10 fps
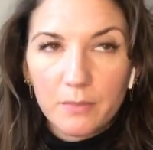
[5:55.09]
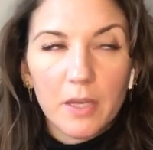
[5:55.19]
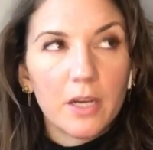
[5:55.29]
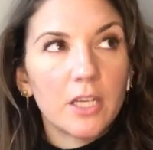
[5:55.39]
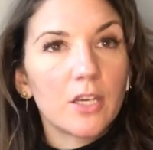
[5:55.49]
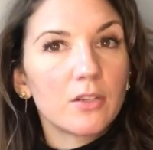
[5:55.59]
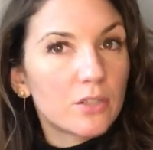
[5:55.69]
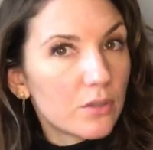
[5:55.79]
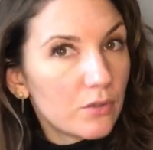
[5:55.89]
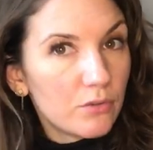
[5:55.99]
And I go
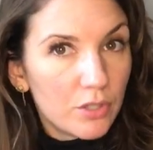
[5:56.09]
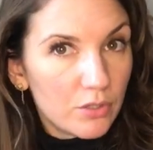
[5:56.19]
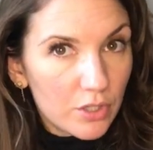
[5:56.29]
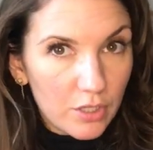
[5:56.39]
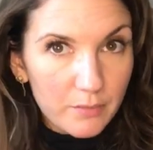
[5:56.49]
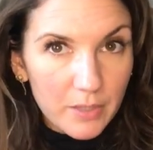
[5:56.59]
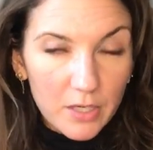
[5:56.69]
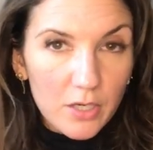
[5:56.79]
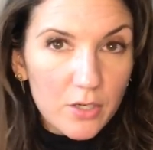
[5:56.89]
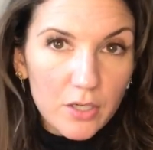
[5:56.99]
to YouTube and I
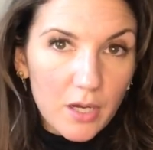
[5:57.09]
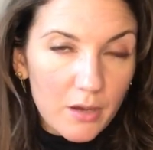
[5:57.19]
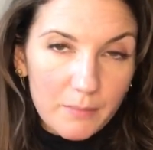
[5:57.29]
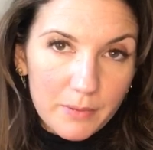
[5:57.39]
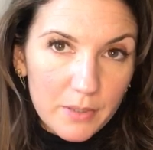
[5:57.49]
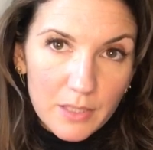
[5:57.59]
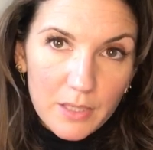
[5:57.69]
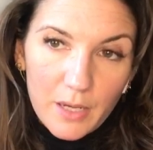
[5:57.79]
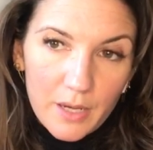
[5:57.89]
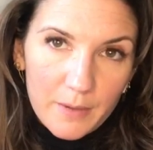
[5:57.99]
look up
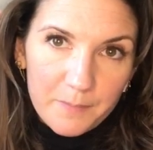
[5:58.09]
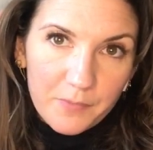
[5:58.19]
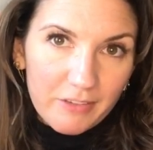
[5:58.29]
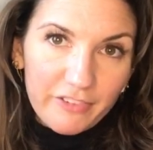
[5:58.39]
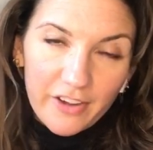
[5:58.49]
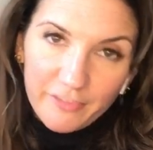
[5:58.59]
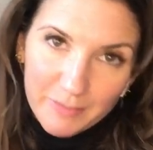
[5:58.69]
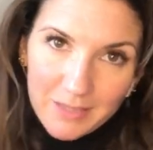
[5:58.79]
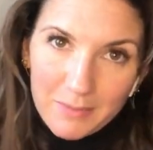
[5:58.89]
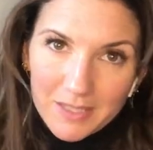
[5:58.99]
um, five
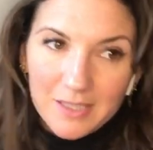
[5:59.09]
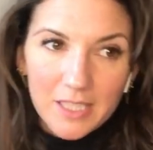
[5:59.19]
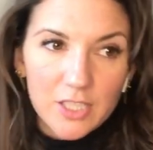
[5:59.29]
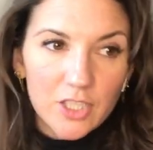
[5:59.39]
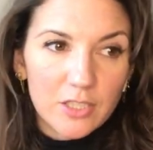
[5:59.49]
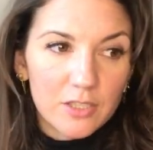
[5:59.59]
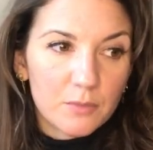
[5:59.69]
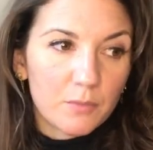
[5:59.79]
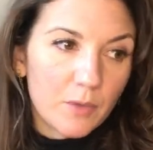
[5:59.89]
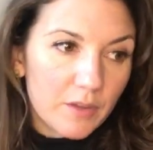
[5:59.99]
minute meditations
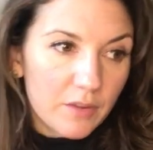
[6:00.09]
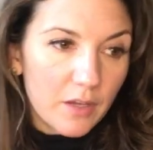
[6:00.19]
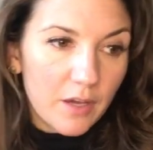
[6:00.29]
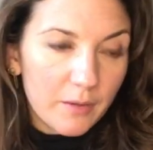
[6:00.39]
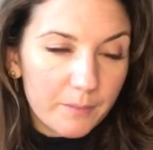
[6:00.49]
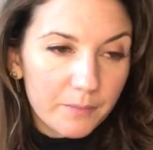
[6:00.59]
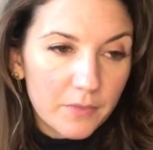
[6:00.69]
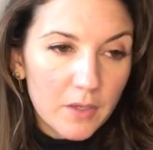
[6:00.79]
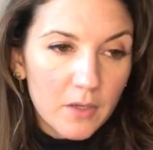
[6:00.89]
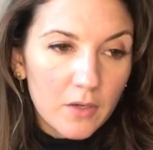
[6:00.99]
with um,
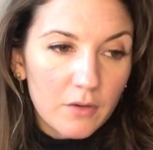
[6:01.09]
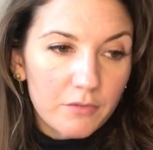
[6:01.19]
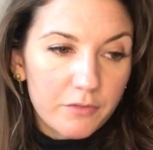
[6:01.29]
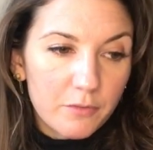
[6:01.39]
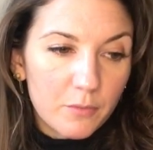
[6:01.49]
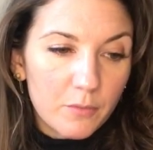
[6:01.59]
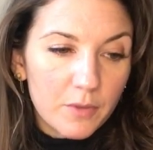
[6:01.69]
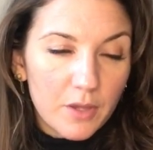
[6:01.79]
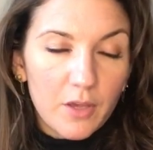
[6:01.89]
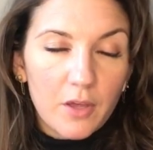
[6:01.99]

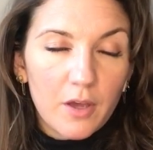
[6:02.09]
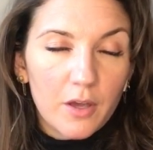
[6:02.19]
with a, a,